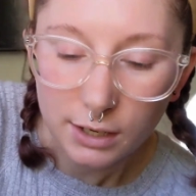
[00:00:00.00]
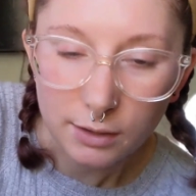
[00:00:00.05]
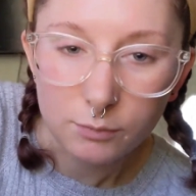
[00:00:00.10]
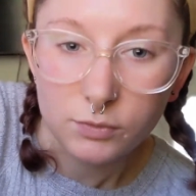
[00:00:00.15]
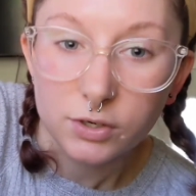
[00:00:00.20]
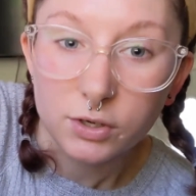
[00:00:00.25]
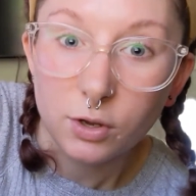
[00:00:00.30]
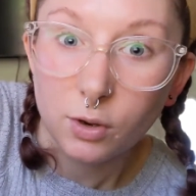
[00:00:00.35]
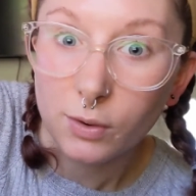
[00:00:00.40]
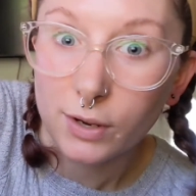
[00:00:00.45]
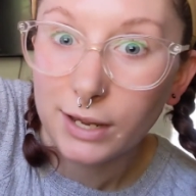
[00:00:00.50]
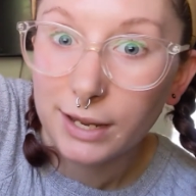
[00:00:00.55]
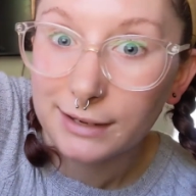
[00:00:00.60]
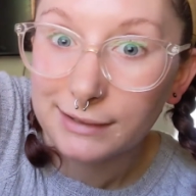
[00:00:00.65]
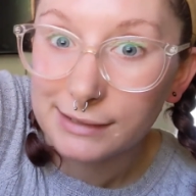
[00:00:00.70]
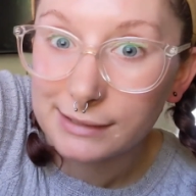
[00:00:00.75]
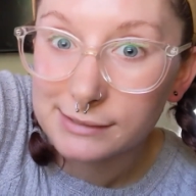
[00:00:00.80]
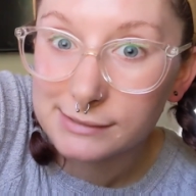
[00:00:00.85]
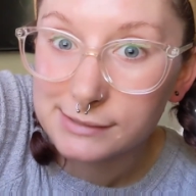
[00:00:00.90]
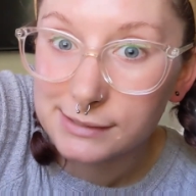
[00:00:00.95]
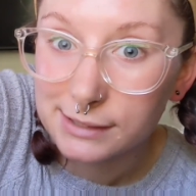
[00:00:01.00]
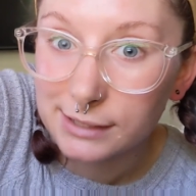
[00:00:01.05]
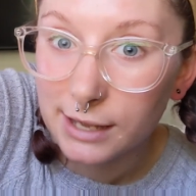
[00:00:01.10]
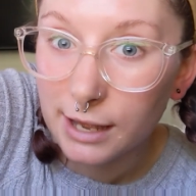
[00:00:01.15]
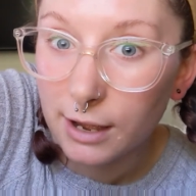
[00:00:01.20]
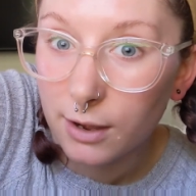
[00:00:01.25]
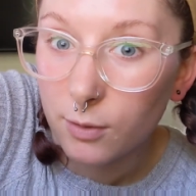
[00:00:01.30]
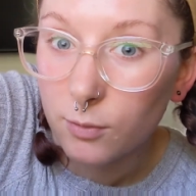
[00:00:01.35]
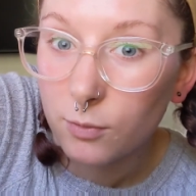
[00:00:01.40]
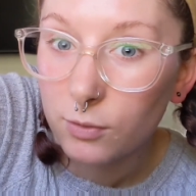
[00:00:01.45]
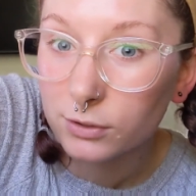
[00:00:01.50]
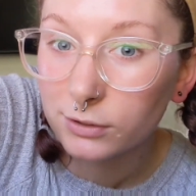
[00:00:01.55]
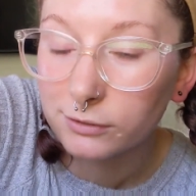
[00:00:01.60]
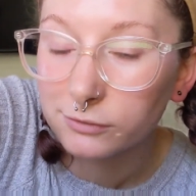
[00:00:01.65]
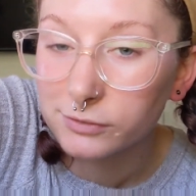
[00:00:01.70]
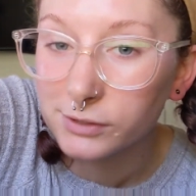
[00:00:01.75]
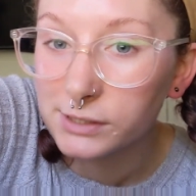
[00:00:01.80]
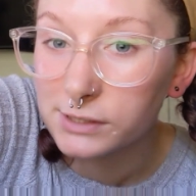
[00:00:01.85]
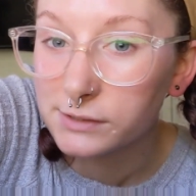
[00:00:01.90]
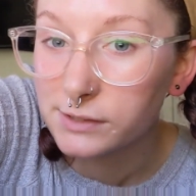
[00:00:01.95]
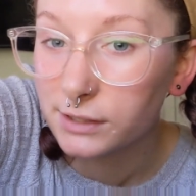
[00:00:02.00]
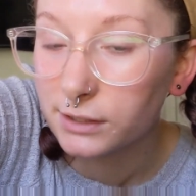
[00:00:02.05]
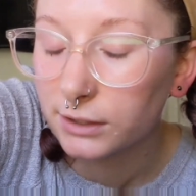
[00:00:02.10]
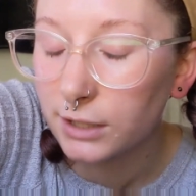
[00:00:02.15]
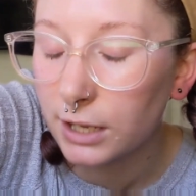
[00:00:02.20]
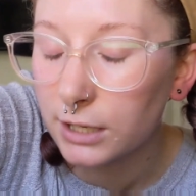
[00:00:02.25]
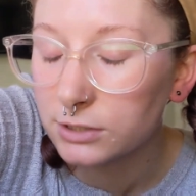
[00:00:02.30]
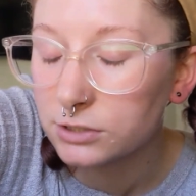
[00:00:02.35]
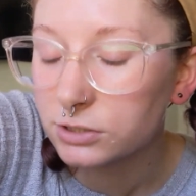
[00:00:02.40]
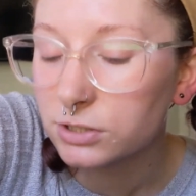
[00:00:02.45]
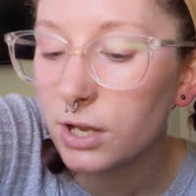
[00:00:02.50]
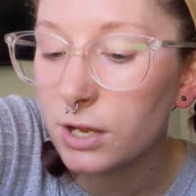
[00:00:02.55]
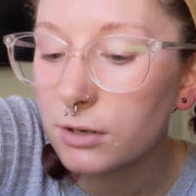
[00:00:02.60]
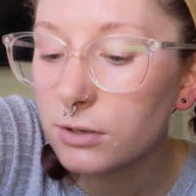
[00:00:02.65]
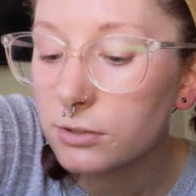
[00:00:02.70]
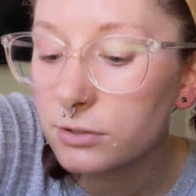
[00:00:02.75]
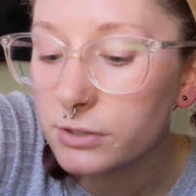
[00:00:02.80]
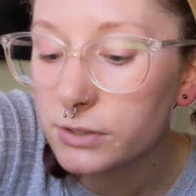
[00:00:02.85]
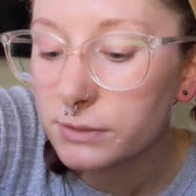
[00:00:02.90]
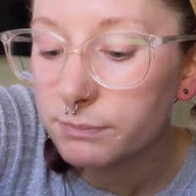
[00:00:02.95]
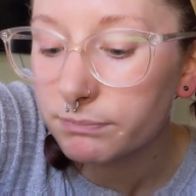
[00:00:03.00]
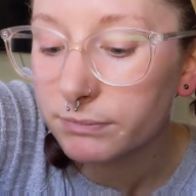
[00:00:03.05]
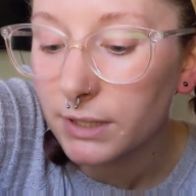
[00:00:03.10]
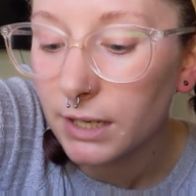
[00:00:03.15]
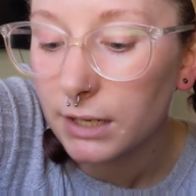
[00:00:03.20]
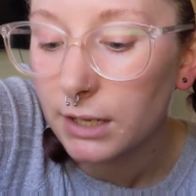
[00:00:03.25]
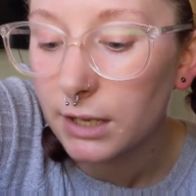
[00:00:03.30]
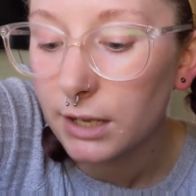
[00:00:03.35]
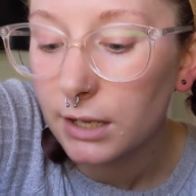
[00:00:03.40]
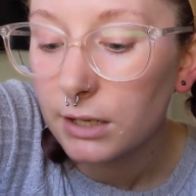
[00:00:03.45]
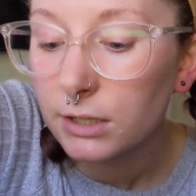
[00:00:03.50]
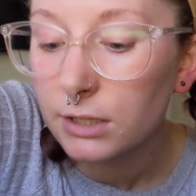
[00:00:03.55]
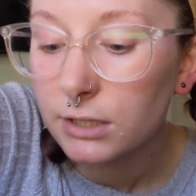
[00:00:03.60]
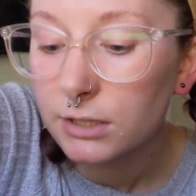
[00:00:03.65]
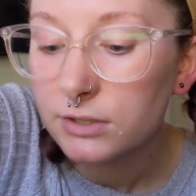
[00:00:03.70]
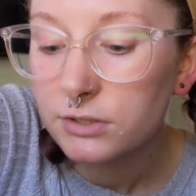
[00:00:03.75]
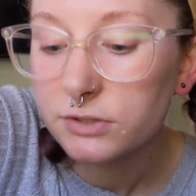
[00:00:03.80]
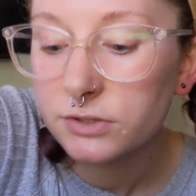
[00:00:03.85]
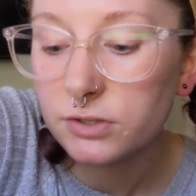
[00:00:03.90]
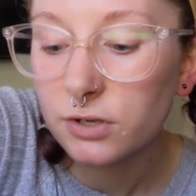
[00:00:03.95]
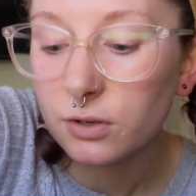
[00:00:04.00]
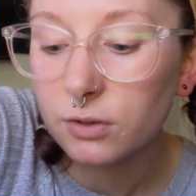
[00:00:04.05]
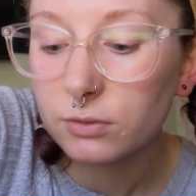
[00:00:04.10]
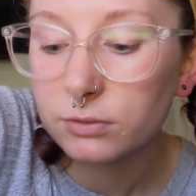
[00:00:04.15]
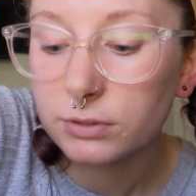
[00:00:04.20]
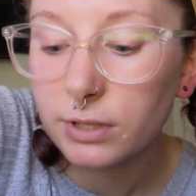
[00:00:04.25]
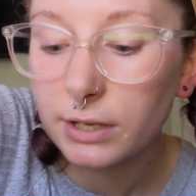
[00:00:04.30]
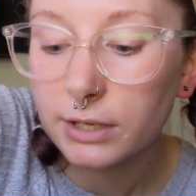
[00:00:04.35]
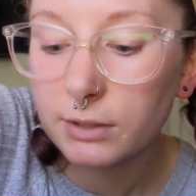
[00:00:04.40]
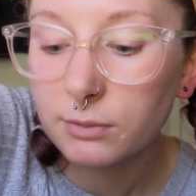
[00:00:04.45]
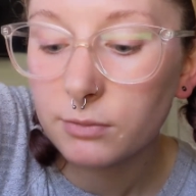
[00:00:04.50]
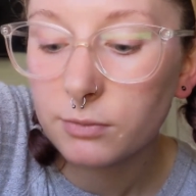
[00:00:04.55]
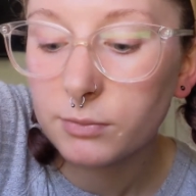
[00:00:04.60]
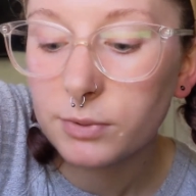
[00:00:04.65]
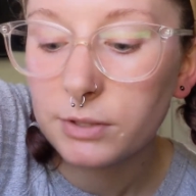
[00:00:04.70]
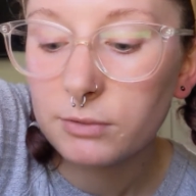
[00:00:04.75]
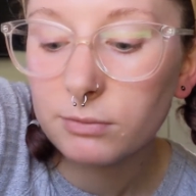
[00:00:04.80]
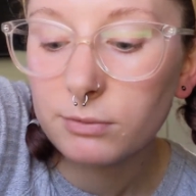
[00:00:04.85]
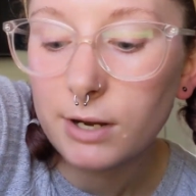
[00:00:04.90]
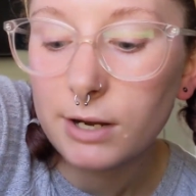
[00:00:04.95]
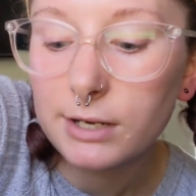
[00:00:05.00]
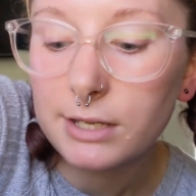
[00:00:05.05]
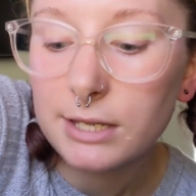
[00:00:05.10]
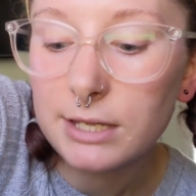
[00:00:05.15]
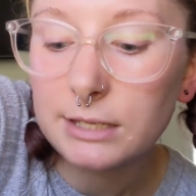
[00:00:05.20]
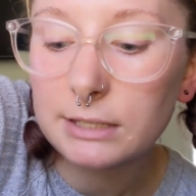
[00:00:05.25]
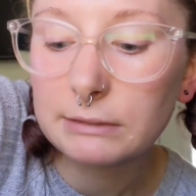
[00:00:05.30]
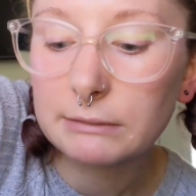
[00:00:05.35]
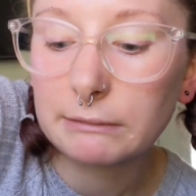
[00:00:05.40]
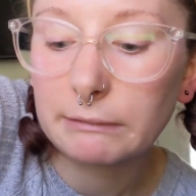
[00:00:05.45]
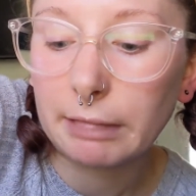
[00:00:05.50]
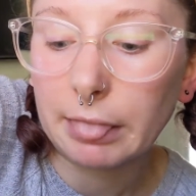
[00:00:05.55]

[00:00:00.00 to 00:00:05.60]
I'm going to go ahead and dig out one of the 10 gauge tunnels so that it will be ready.